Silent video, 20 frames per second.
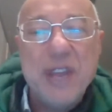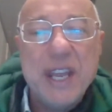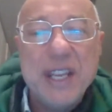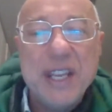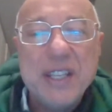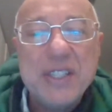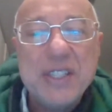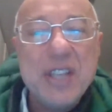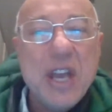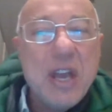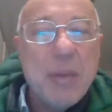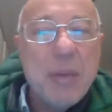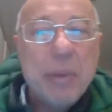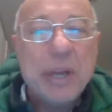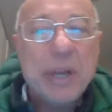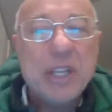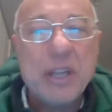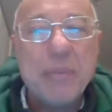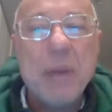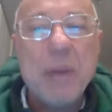things. But
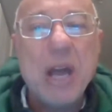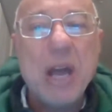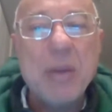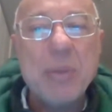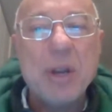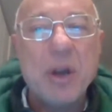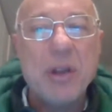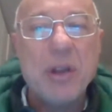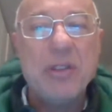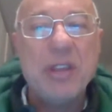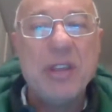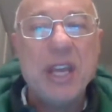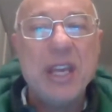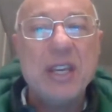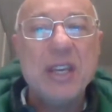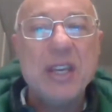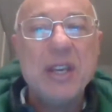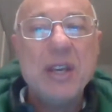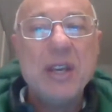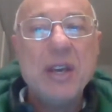at the moment, I think
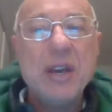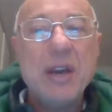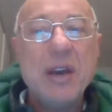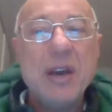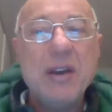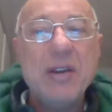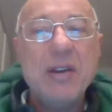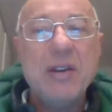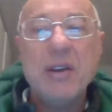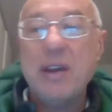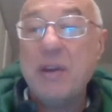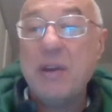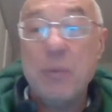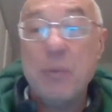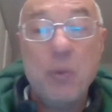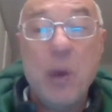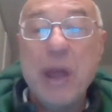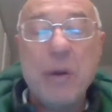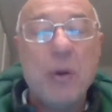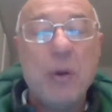
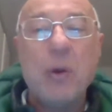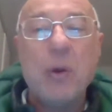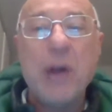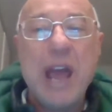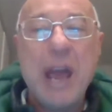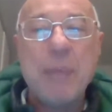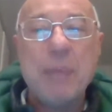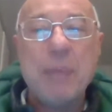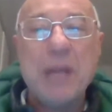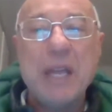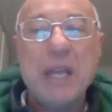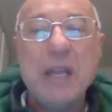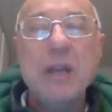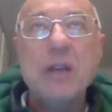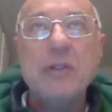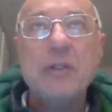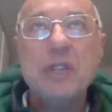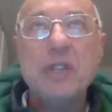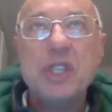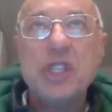we're all happy.
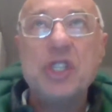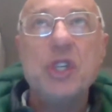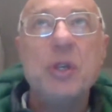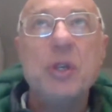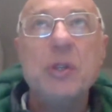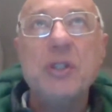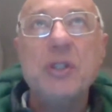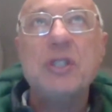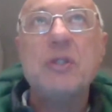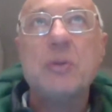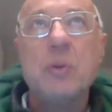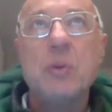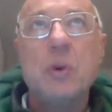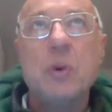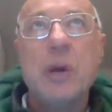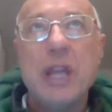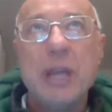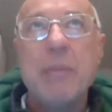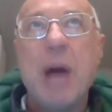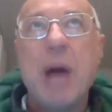The students will
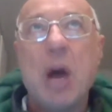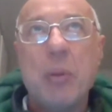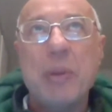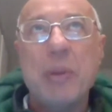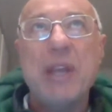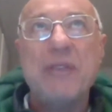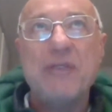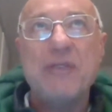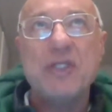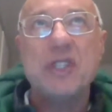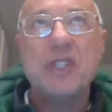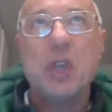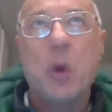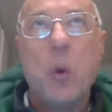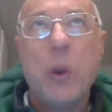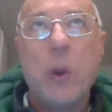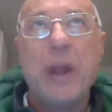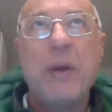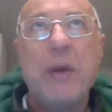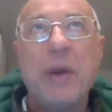email me if there's a
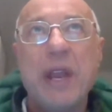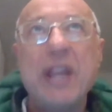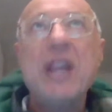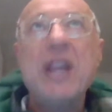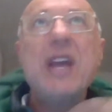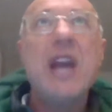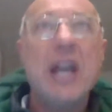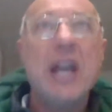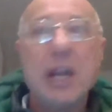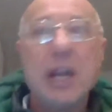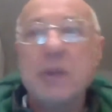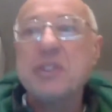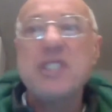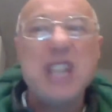query and I'll